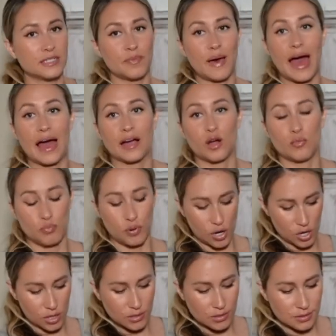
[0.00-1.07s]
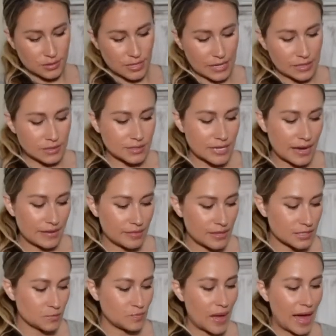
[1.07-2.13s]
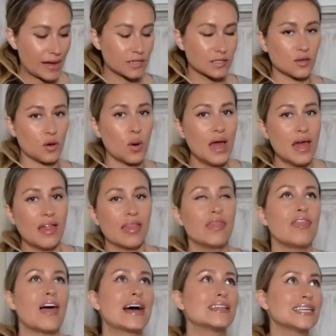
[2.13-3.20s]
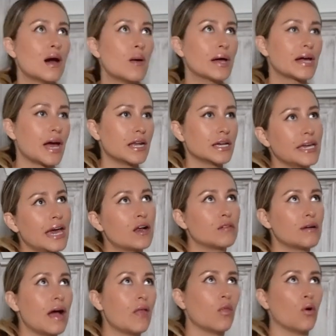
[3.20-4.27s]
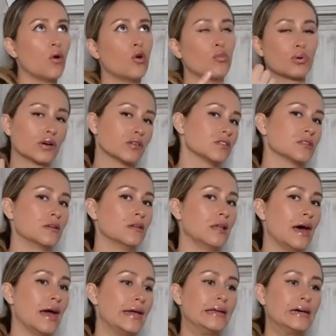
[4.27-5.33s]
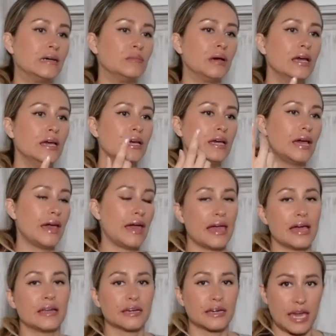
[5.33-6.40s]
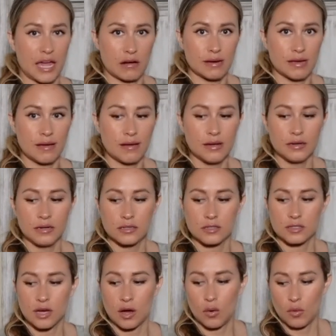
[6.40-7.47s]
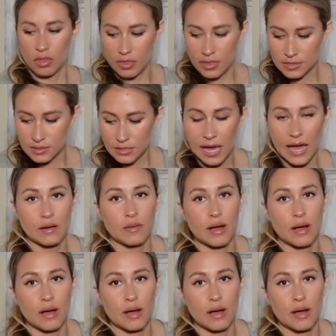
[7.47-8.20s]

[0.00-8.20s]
to pack a purse inside this bag, so that's how I kind of get around the whole personal item and a carry-on. So this guy